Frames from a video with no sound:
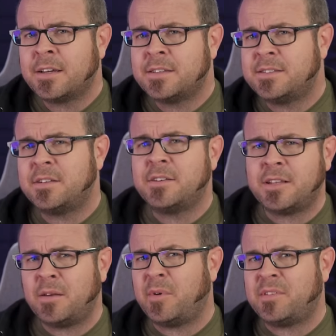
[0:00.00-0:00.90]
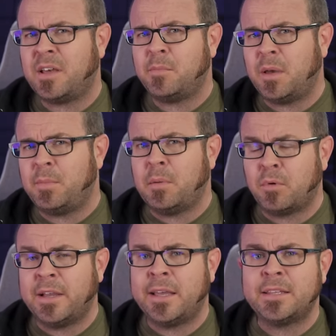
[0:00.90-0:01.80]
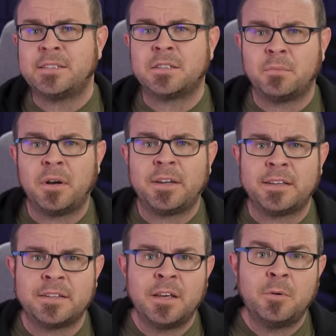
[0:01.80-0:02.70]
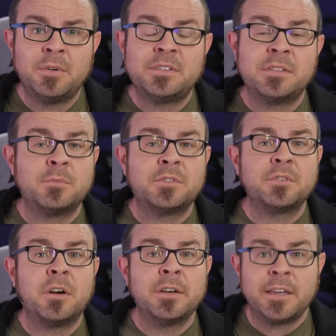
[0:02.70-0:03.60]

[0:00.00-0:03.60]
consider that MSI might be bringing this to market with some strong